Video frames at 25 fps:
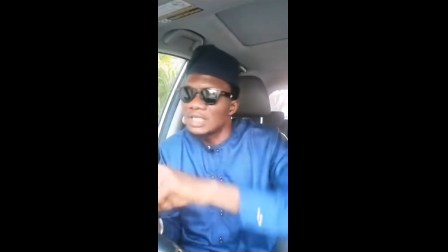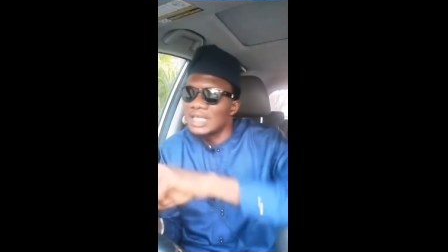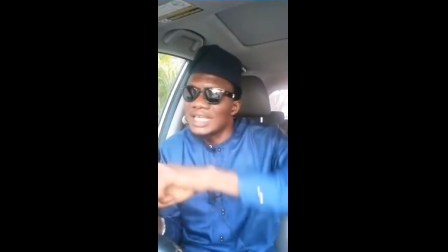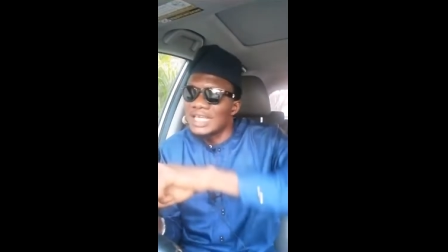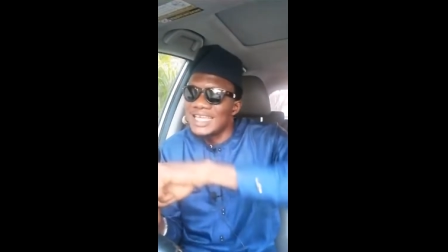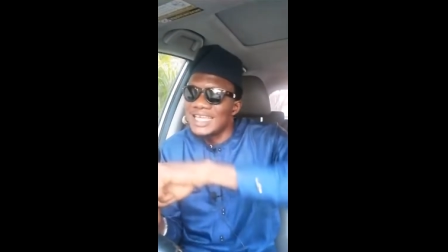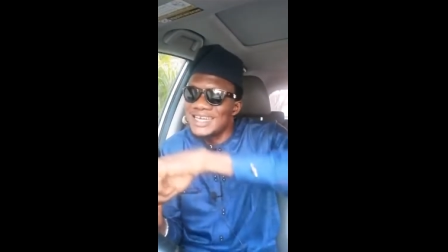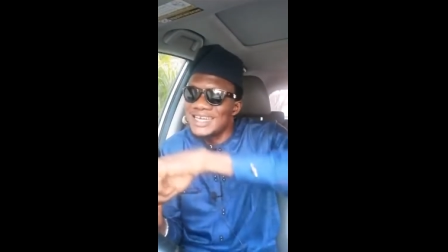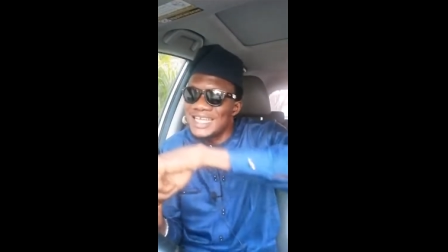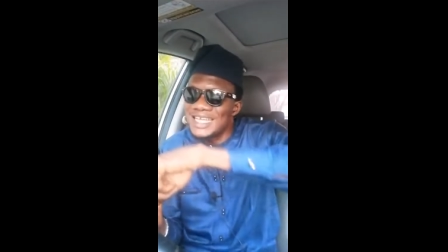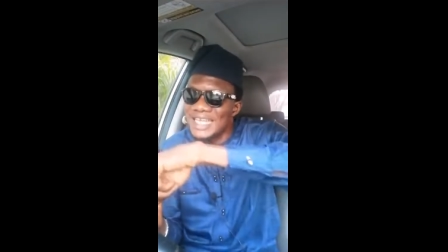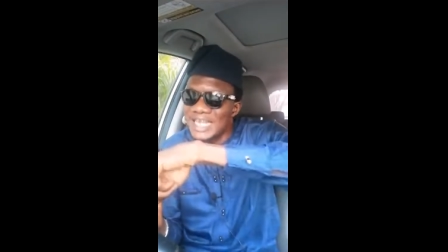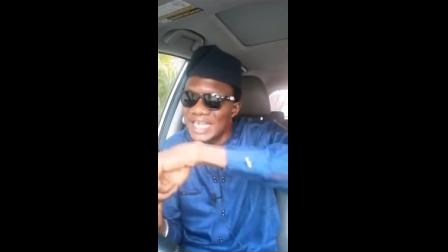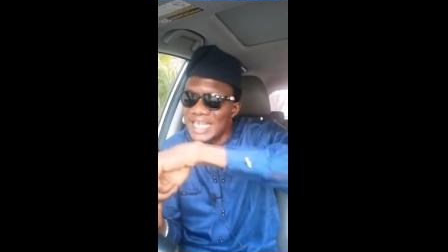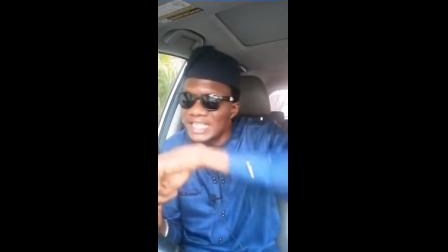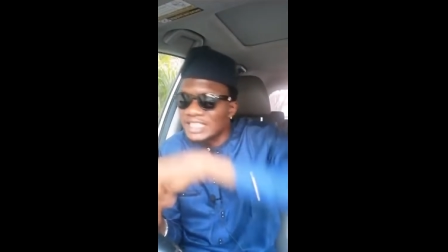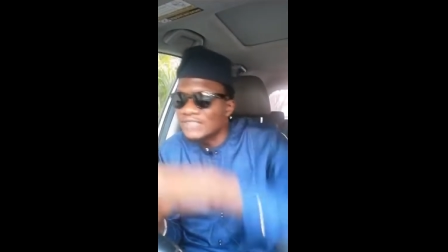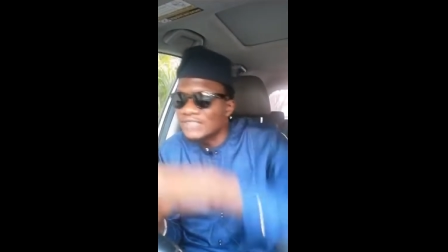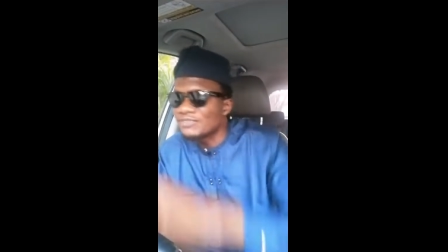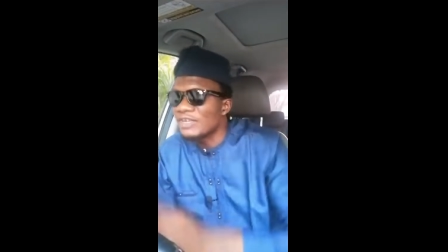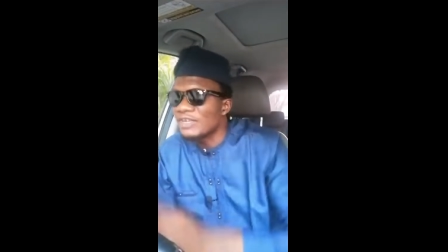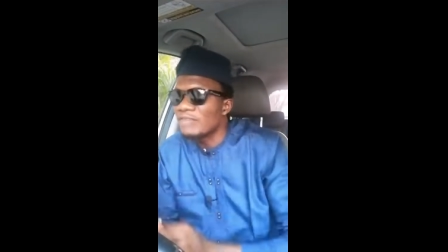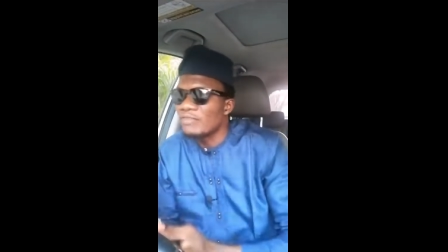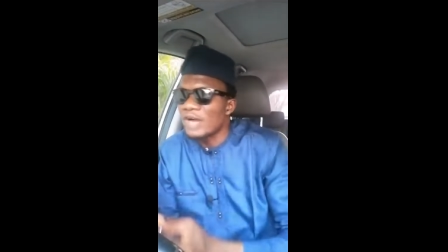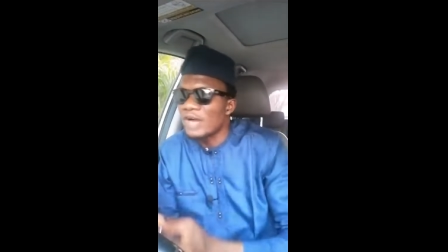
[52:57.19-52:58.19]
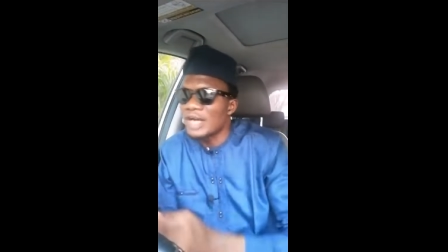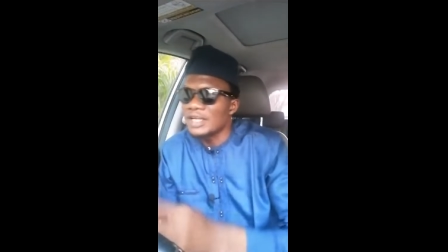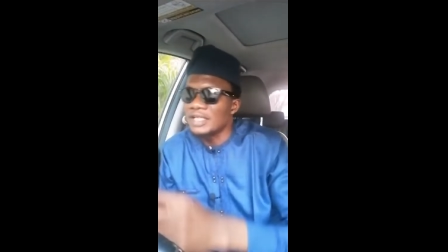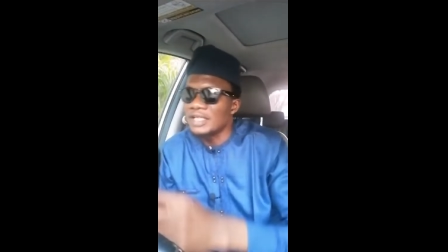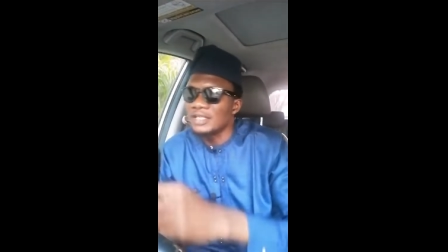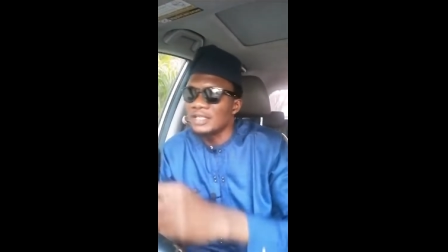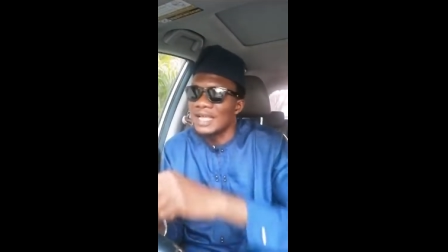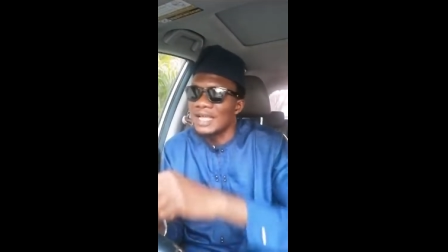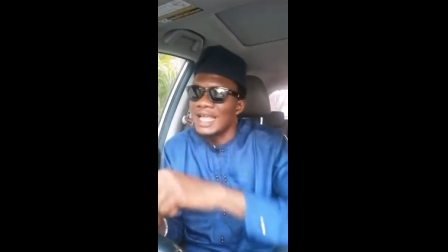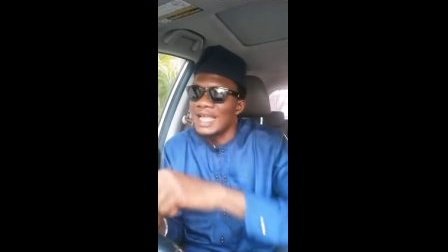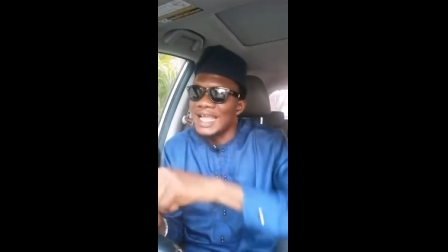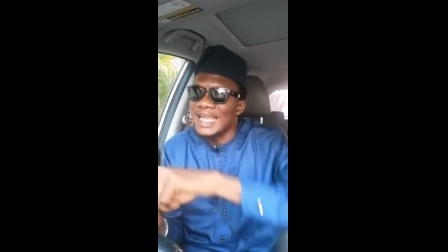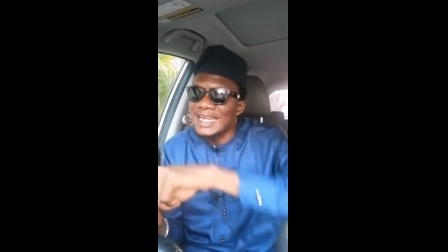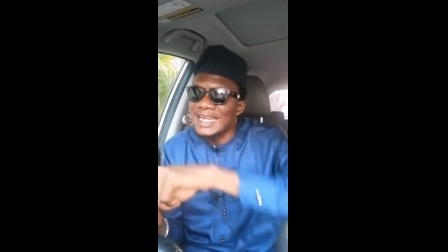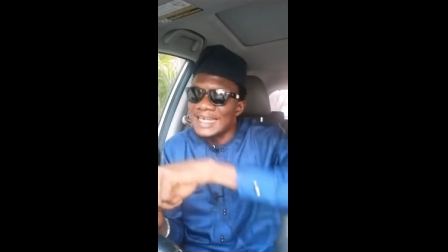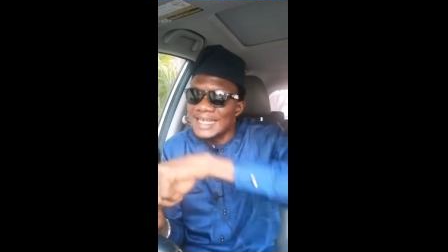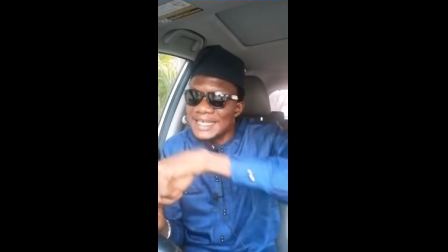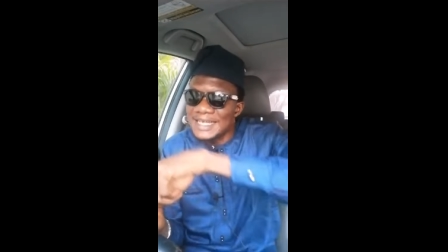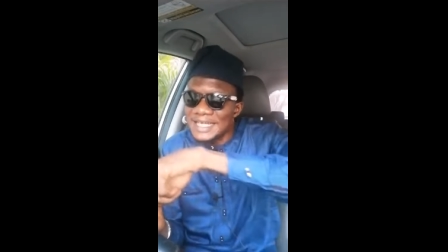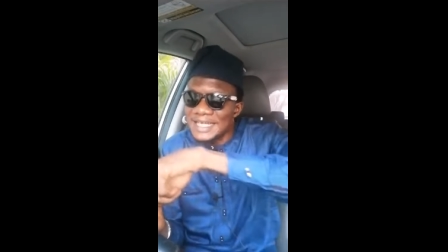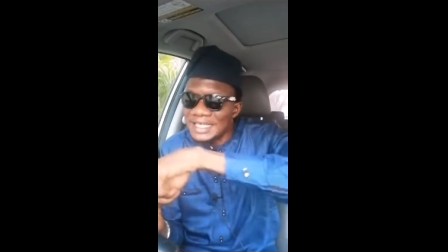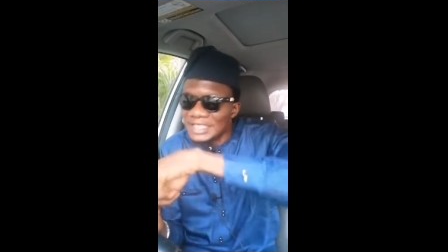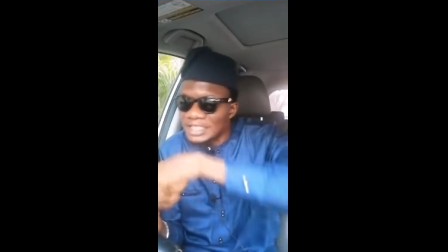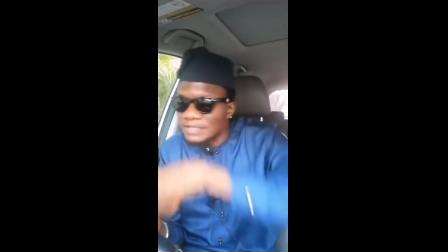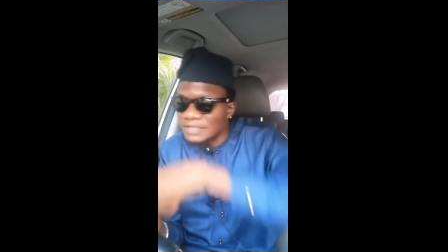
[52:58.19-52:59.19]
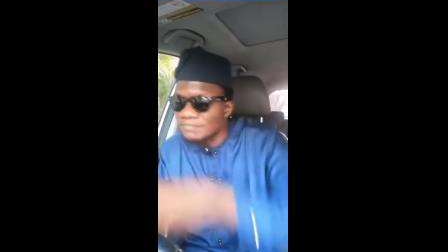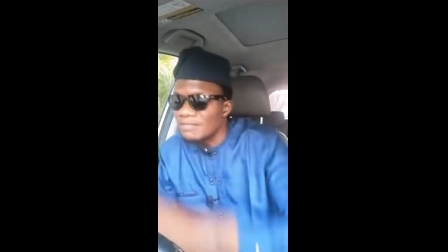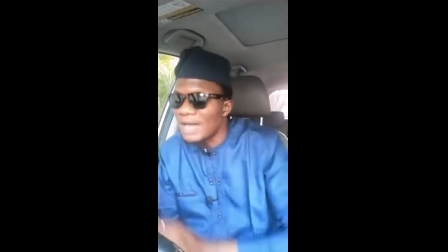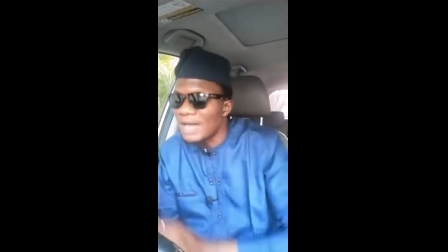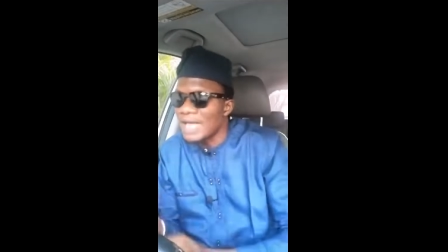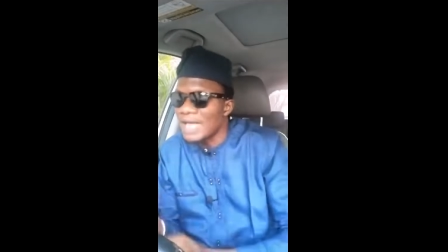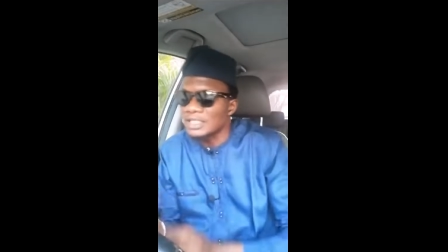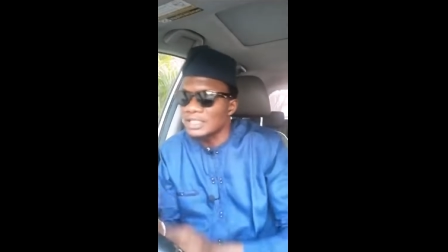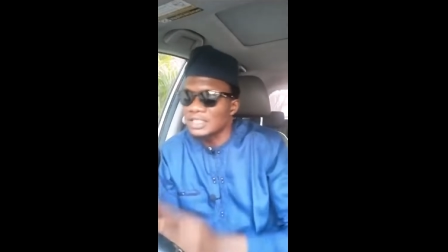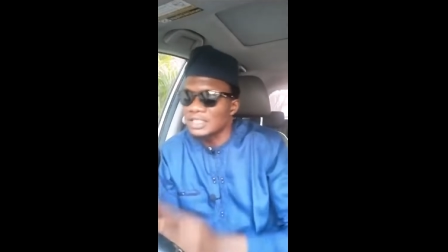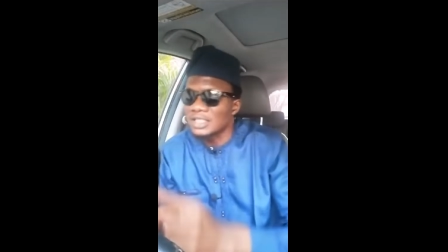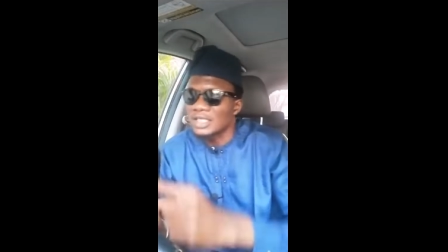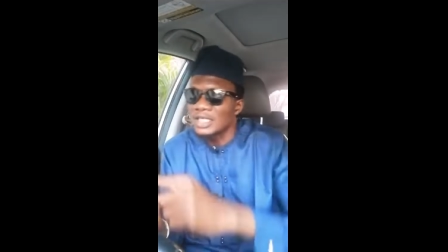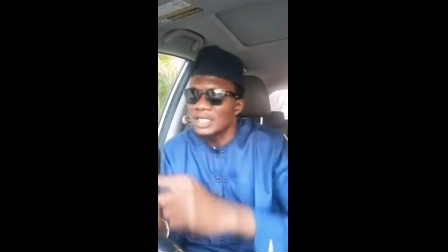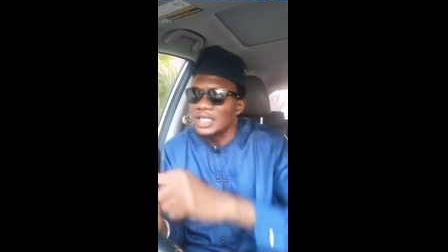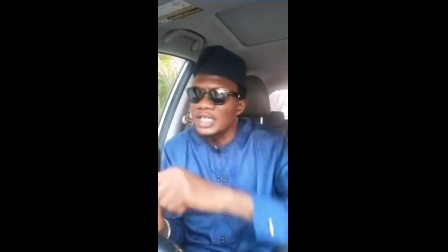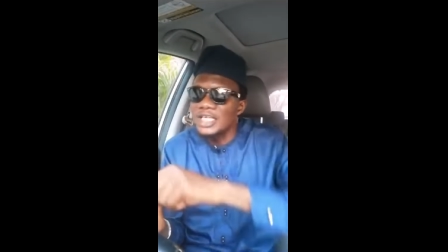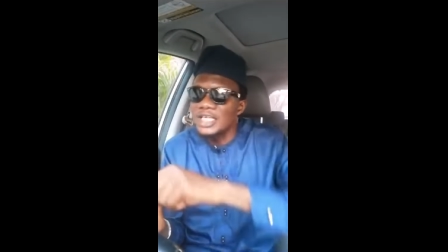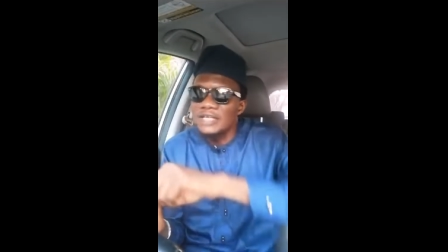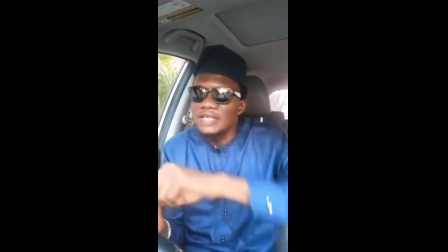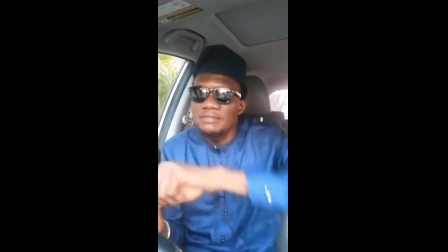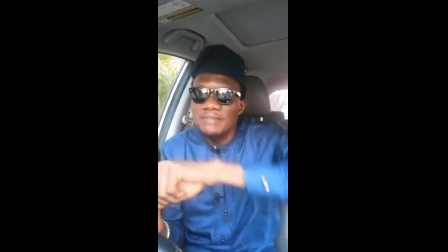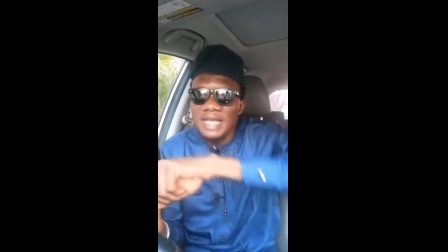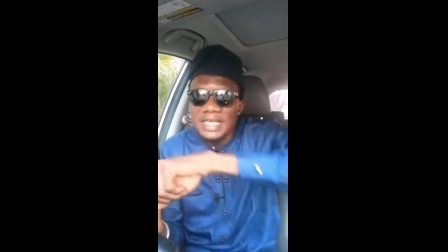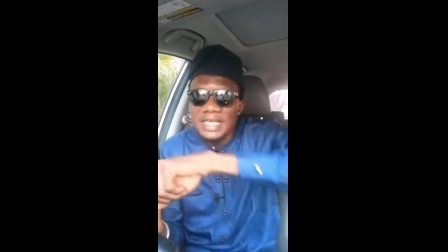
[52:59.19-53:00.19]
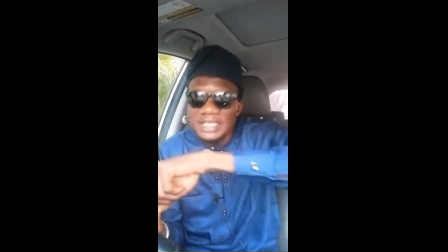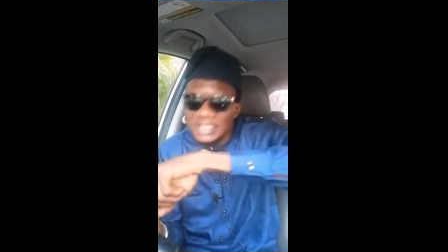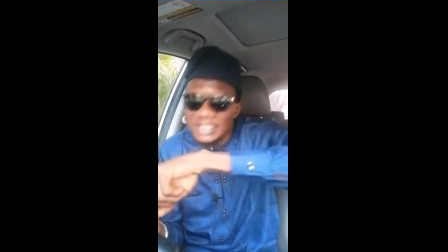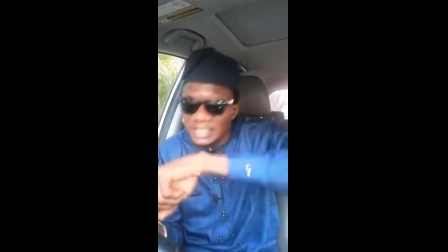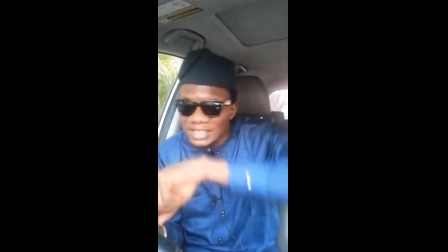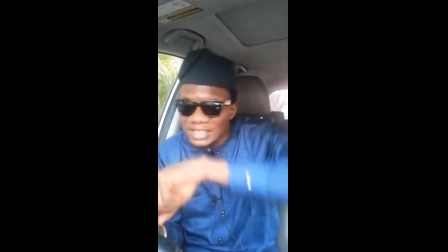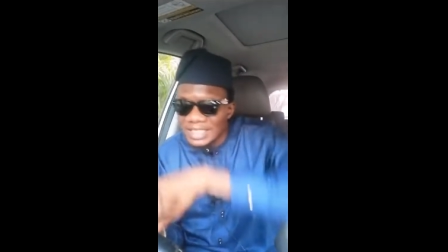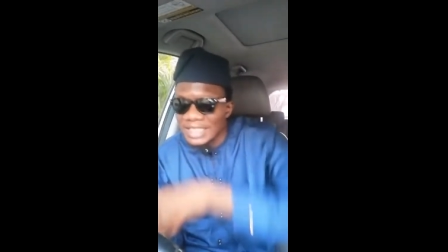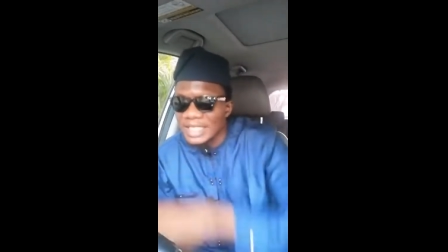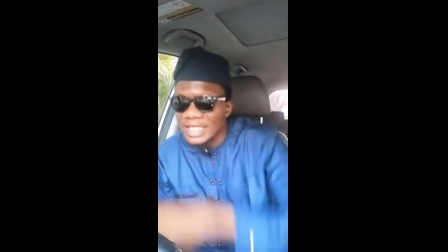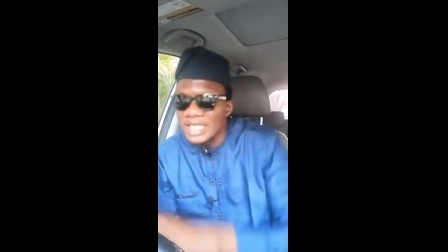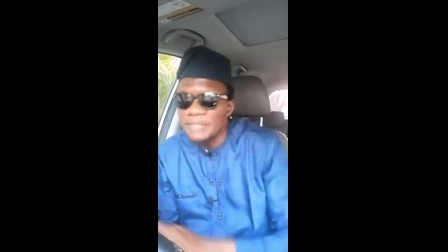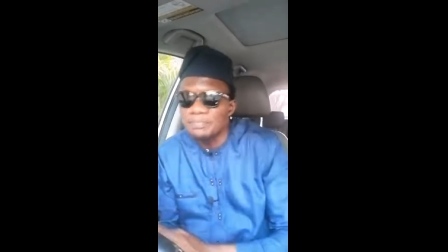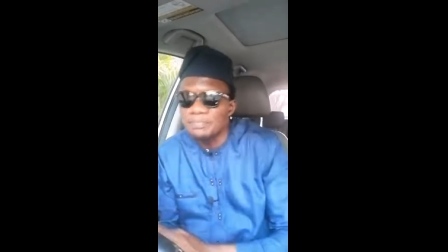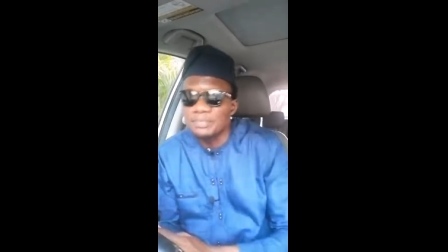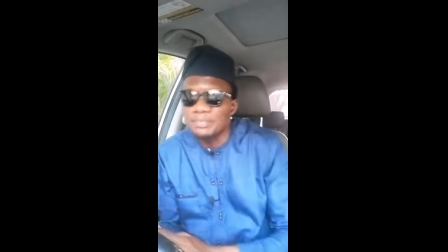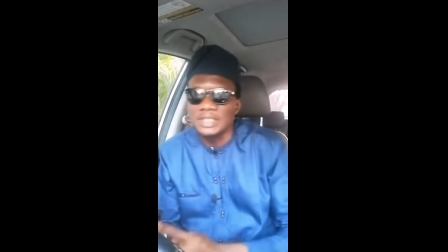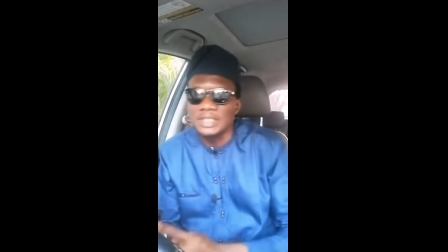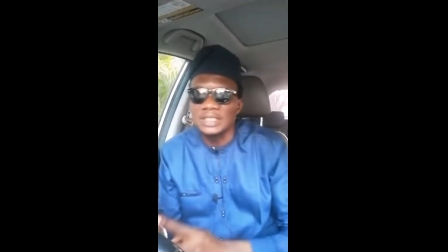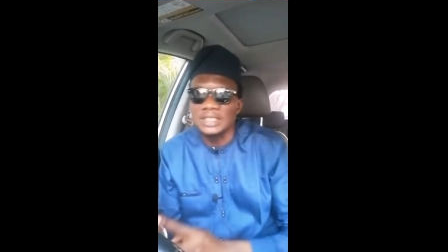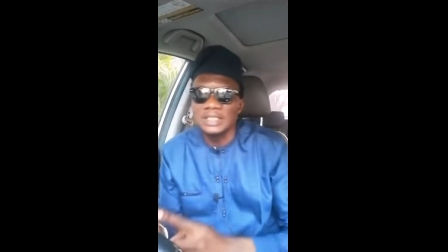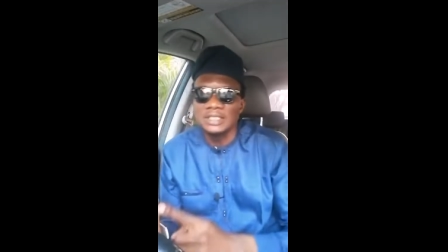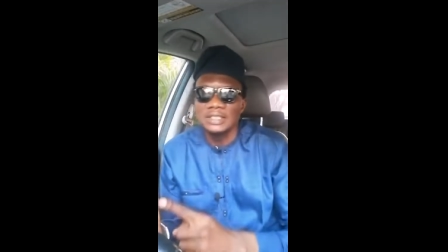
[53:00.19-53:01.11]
Erele is February, Erena is March, Igbe is April,